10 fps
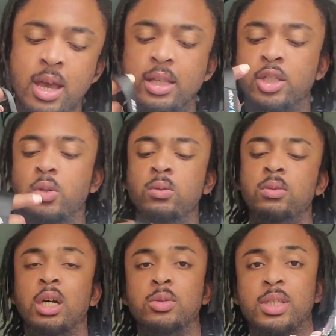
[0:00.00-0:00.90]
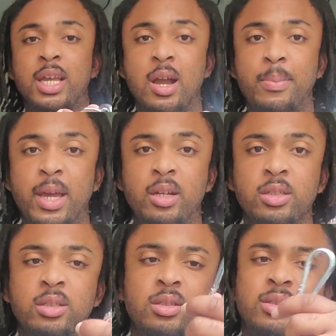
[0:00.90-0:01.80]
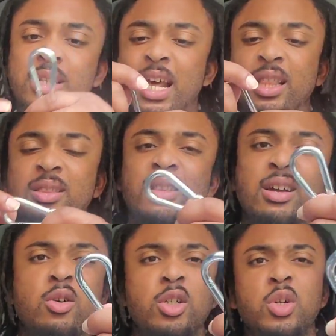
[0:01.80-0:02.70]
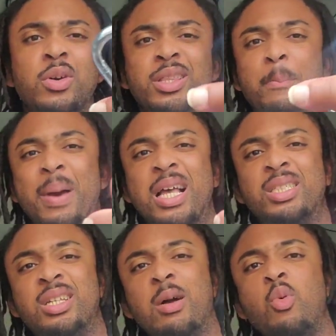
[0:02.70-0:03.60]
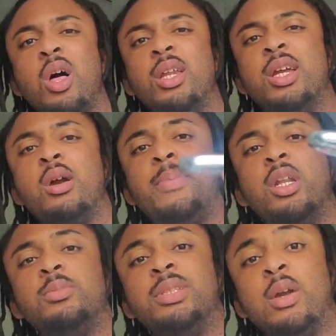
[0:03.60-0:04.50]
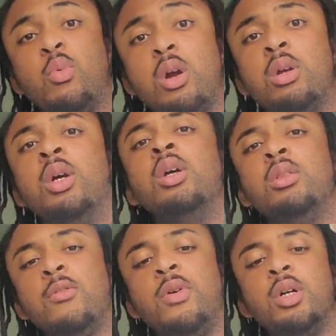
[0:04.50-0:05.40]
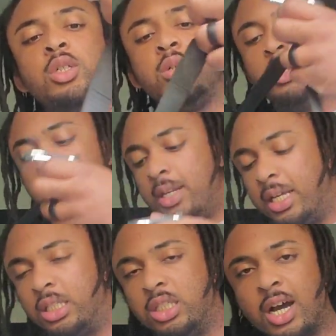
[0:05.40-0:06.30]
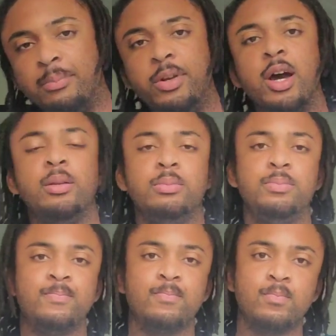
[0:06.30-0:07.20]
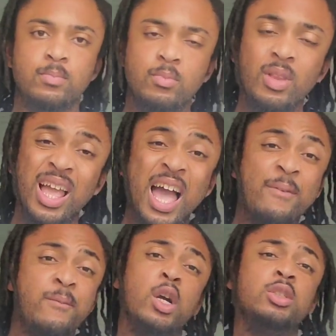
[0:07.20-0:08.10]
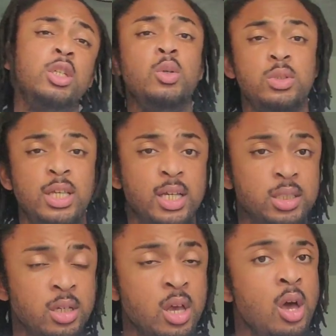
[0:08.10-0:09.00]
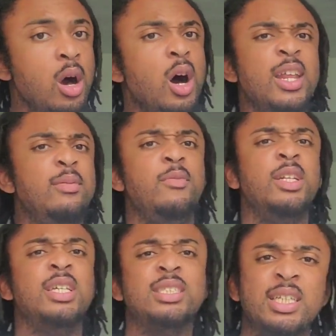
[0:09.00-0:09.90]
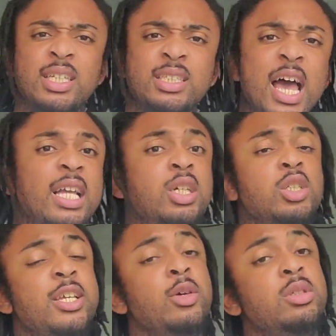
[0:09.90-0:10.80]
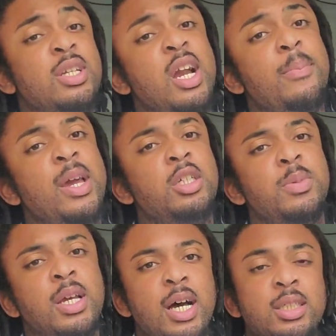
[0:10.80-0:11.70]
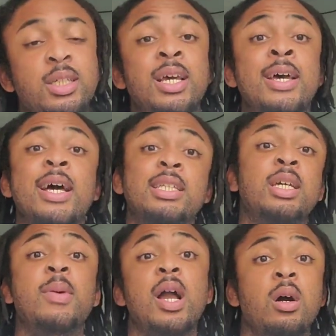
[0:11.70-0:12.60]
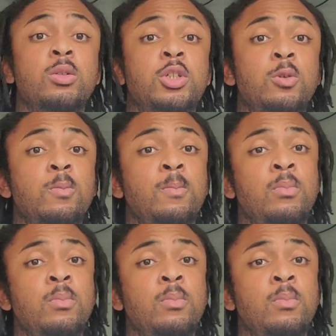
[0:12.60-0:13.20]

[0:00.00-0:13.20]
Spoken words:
2, comes with the carabiners. They're not, of course, you don't get the best top quality carabiners, but they work. They're functional. They get the job done. I first used these. Oh, I didn't even finish that sentence. I chose to get the ones with the carabiners because the gym I go to,